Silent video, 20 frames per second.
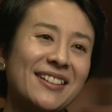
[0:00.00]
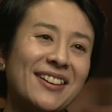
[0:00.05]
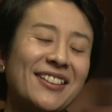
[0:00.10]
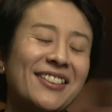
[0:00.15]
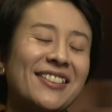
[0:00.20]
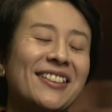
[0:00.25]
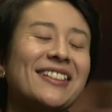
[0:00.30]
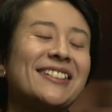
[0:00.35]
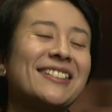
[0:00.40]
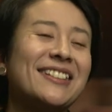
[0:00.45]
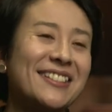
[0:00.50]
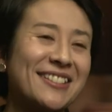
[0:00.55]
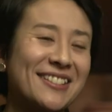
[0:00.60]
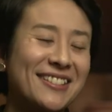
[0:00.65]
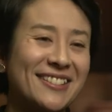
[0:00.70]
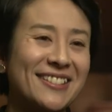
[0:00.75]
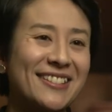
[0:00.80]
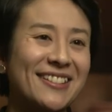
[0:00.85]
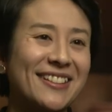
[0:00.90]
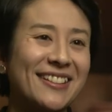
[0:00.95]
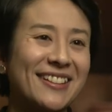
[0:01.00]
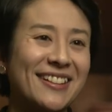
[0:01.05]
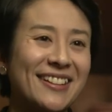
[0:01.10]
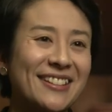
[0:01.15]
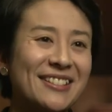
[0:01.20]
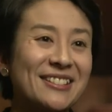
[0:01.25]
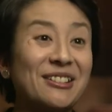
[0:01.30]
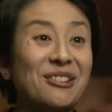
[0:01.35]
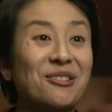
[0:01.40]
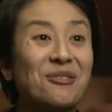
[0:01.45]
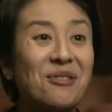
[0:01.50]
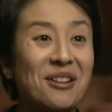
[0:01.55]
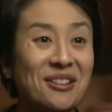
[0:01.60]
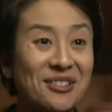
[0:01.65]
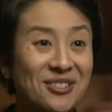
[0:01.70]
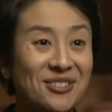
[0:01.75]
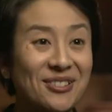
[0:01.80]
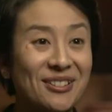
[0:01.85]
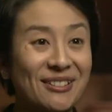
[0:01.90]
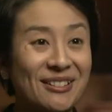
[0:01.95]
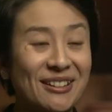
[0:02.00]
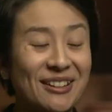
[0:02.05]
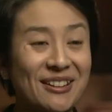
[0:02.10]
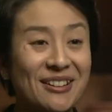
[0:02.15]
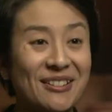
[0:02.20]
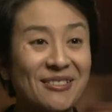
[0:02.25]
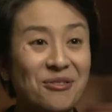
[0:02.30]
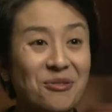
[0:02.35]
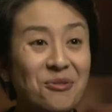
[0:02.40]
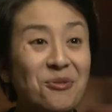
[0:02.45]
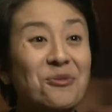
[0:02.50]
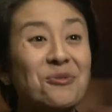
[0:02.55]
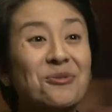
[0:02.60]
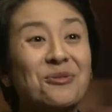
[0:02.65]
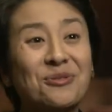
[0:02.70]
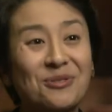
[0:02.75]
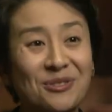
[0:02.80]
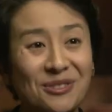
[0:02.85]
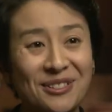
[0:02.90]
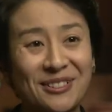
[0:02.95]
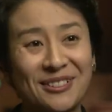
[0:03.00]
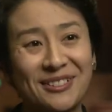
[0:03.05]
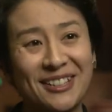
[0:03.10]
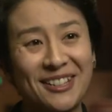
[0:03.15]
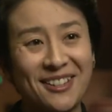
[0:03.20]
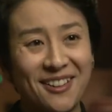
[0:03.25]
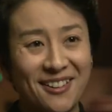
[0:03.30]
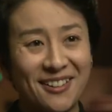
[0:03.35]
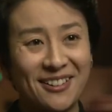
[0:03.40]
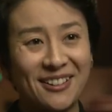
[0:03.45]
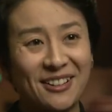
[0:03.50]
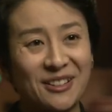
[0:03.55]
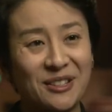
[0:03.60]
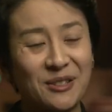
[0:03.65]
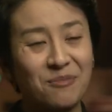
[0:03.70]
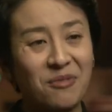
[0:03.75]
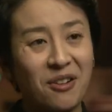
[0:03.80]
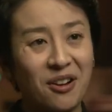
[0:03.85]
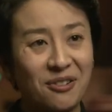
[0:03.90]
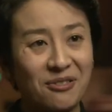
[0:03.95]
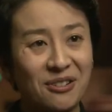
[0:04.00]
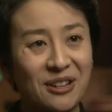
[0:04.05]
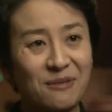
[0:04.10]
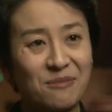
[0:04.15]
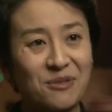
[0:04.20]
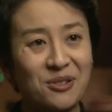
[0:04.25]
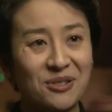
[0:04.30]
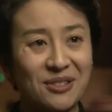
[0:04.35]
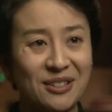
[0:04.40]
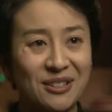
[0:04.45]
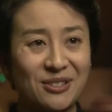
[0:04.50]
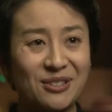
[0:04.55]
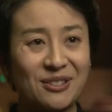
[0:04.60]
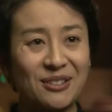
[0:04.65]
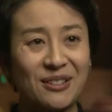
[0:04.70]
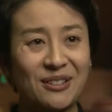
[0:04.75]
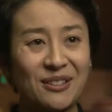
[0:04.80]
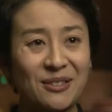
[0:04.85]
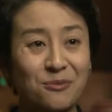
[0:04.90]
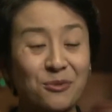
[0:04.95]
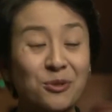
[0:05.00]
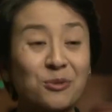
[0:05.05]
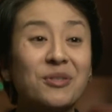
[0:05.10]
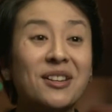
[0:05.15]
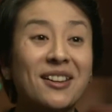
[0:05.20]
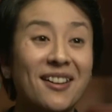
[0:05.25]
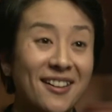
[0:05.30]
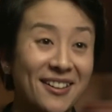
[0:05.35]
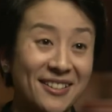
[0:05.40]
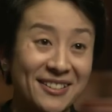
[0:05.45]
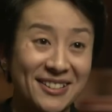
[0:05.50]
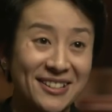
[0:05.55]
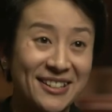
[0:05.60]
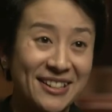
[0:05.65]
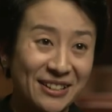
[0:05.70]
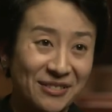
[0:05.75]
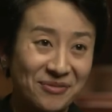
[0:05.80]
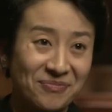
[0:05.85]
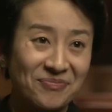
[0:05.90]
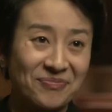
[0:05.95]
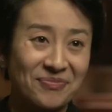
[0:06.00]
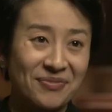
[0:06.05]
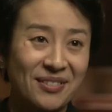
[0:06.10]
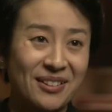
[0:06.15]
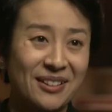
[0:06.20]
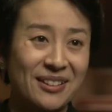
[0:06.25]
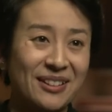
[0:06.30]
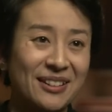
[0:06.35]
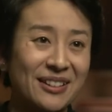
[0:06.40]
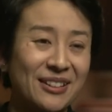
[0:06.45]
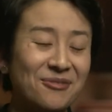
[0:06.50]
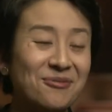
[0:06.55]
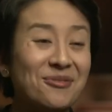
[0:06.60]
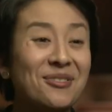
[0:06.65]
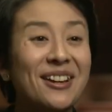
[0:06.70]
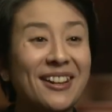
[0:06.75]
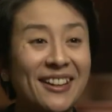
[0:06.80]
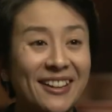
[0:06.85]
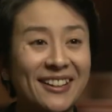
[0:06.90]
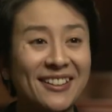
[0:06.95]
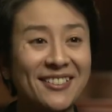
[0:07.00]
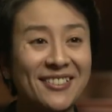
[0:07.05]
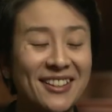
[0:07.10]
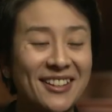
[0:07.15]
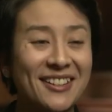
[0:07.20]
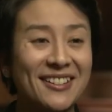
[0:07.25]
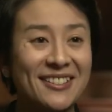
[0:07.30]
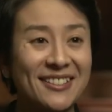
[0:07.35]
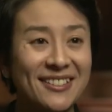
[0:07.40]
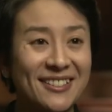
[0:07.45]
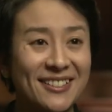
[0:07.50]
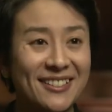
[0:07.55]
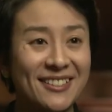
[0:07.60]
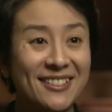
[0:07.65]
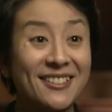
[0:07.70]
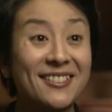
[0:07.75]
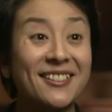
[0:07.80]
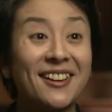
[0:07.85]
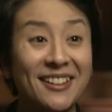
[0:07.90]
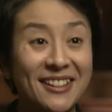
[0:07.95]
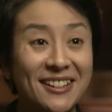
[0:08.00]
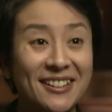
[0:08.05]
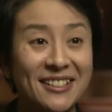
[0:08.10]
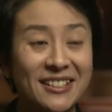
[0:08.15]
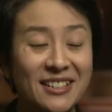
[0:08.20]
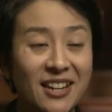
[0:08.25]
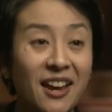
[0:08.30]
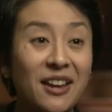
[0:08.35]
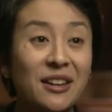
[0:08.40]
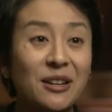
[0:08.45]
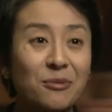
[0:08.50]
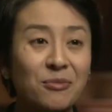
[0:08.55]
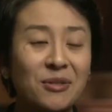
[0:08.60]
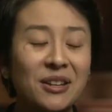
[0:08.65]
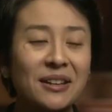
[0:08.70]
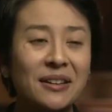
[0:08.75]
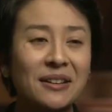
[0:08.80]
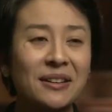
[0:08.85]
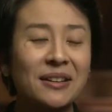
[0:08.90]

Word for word: I think this is the question that all young aspiring musicians will be asking. Where can these studies take me?